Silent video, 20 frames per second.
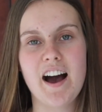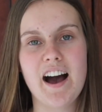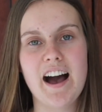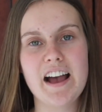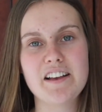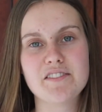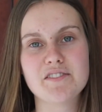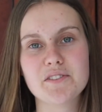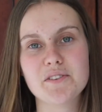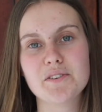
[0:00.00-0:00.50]

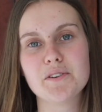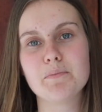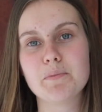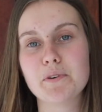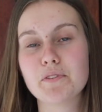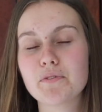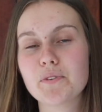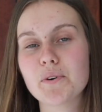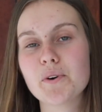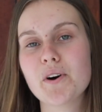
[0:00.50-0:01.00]
I saw
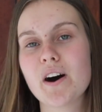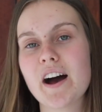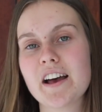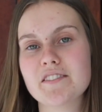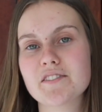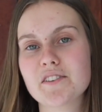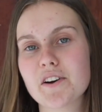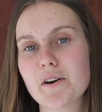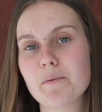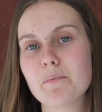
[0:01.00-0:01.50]

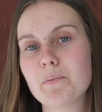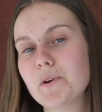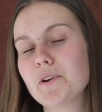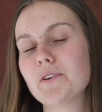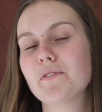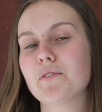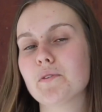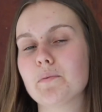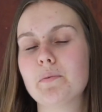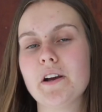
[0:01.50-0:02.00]
a
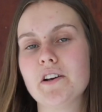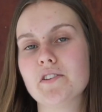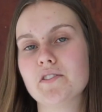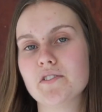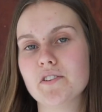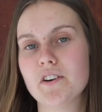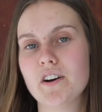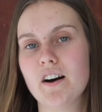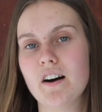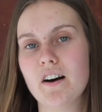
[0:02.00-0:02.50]
beautiful
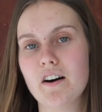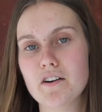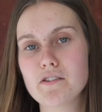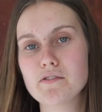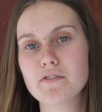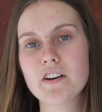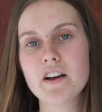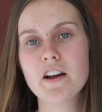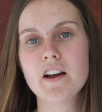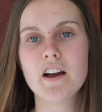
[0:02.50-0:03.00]
picture
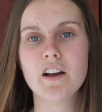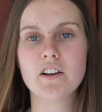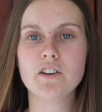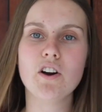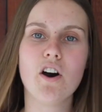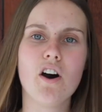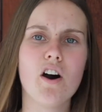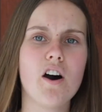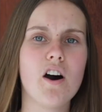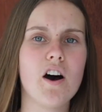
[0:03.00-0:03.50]
of
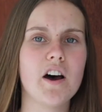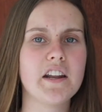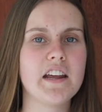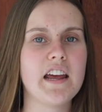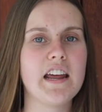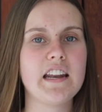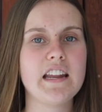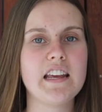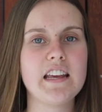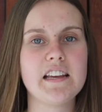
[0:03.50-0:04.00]
God
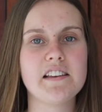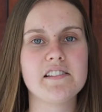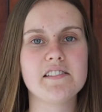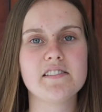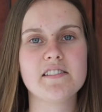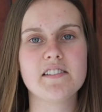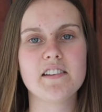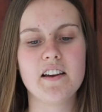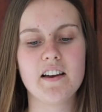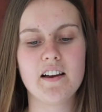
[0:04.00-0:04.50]
and
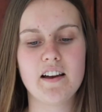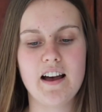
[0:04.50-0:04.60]
his